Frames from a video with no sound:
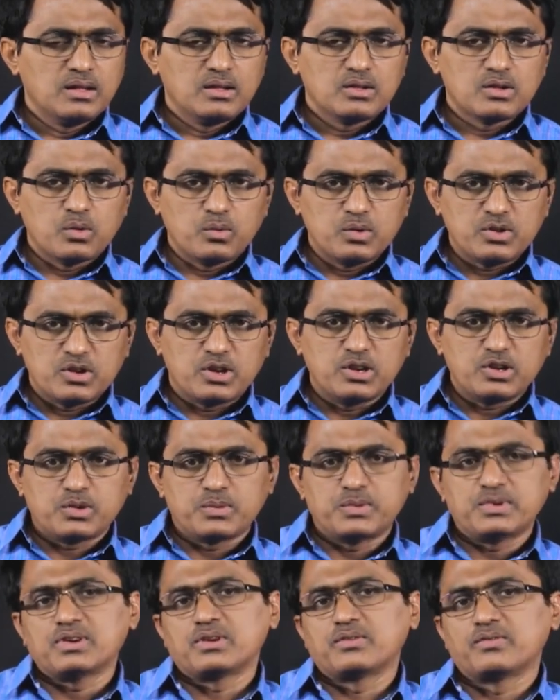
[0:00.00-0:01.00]
So which
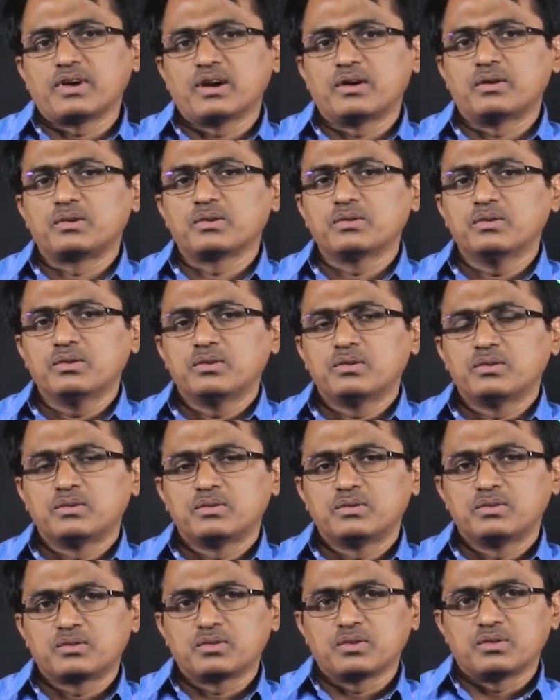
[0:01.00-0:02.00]
distribution we have to
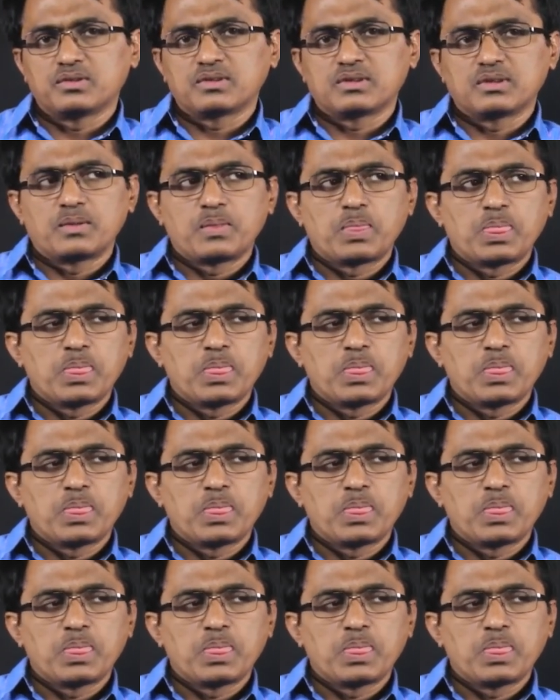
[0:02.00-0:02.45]
choose?